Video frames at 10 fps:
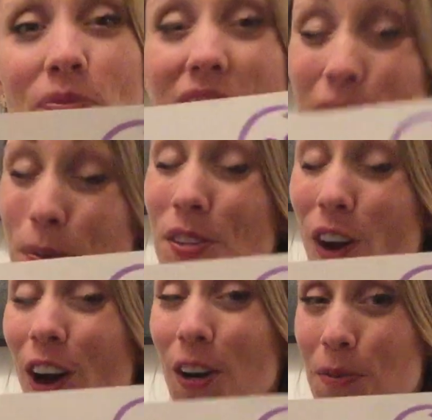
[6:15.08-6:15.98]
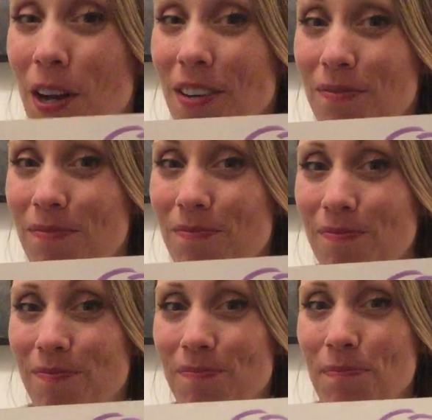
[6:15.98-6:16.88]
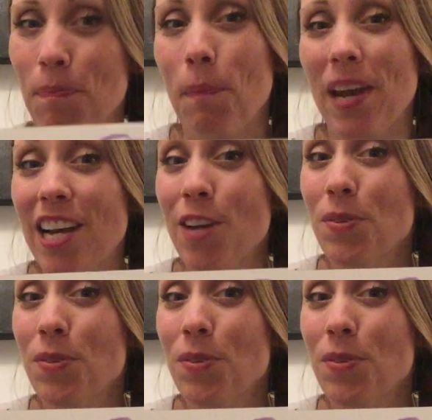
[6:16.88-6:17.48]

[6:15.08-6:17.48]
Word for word: This was a hard one, but I